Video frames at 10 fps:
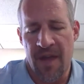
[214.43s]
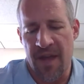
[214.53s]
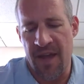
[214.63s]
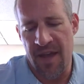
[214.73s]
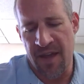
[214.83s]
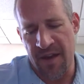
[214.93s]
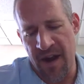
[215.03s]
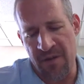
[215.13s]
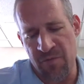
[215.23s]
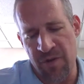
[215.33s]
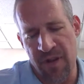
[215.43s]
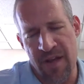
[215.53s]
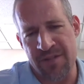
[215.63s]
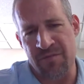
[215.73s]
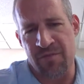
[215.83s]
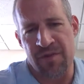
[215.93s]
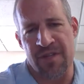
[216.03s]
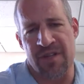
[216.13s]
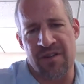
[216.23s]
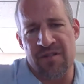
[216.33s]
And I realized
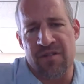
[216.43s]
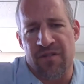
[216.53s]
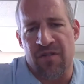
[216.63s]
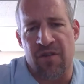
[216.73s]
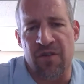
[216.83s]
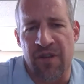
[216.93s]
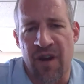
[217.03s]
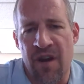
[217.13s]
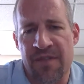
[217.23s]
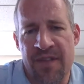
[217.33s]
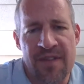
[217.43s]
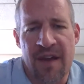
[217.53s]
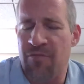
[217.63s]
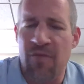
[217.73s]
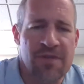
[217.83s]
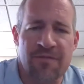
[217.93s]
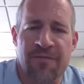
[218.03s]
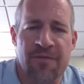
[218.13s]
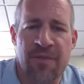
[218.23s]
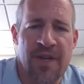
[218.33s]
really early on that that wasn't
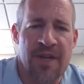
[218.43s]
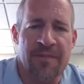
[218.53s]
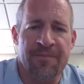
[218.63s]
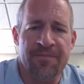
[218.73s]
for me.